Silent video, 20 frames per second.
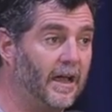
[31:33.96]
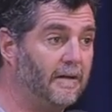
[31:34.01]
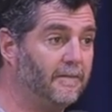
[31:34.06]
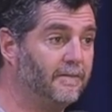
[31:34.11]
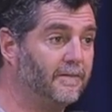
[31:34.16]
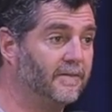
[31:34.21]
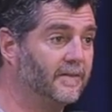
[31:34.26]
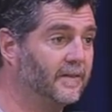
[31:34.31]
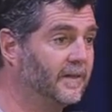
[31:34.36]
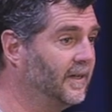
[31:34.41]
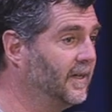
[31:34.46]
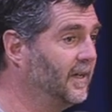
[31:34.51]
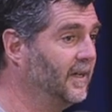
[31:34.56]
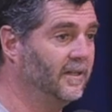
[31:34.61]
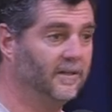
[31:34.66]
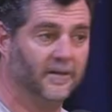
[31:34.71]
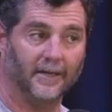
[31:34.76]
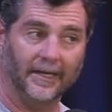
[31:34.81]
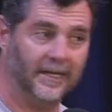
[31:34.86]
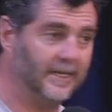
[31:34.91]
life,
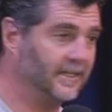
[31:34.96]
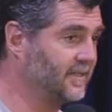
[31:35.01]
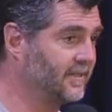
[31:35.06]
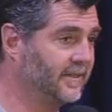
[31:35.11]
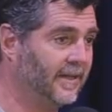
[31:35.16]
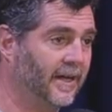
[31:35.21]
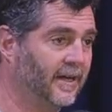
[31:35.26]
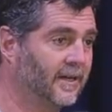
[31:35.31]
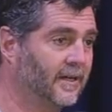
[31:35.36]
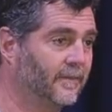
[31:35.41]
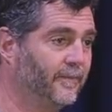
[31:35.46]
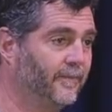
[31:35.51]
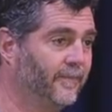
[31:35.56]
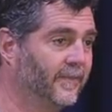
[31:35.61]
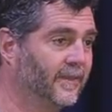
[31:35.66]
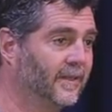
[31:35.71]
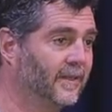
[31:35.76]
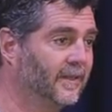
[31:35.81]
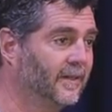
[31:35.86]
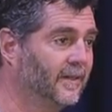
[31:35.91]
you're going to get stuck.
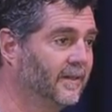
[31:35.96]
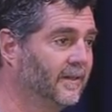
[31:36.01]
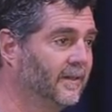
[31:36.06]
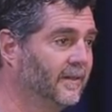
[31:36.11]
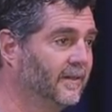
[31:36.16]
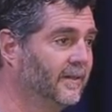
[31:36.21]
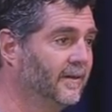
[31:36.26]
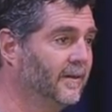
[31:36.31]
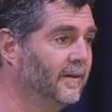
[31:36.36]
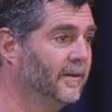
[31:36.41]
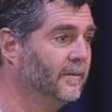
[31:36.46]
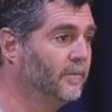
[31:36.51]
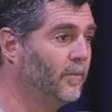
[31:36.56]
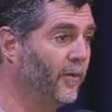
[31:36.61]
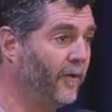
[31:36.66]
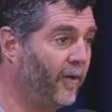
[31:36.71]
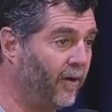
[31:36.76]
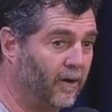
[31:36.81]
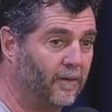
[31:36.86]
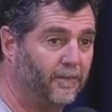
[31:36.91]

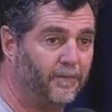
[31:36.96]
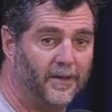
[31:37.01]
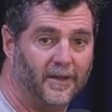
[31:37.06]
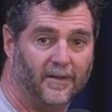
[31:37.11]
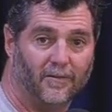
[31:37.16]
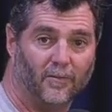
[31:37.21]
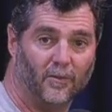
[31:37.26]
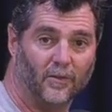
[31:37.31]
Pornography